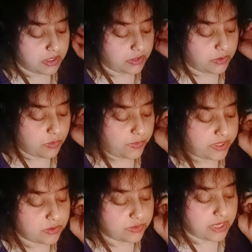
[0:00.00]
you know, we
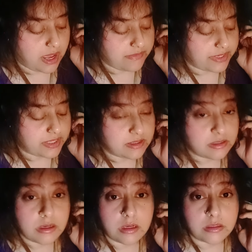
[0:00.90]
don't have any
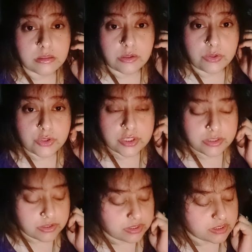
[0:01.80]
solution
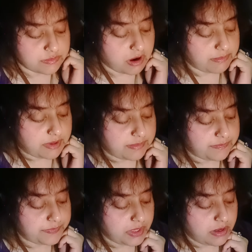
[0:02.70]
to this problem,
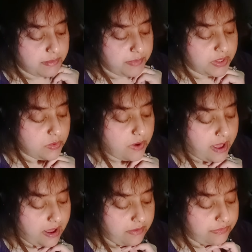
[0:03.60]
but you
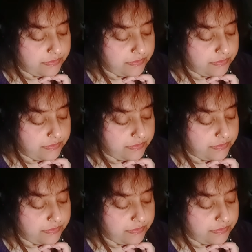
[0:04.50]
have.